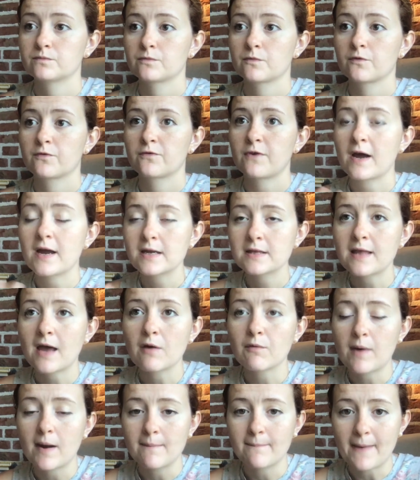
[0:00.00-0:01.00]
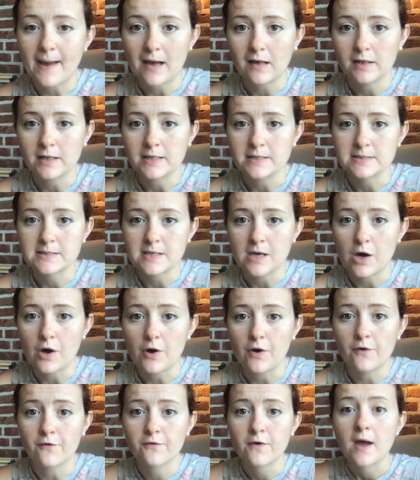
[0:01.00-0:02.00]
find that right balance
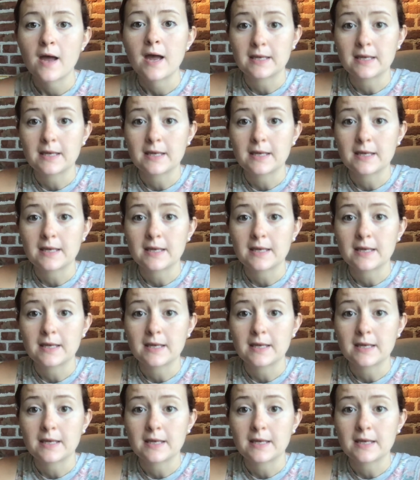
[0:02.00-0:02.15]
of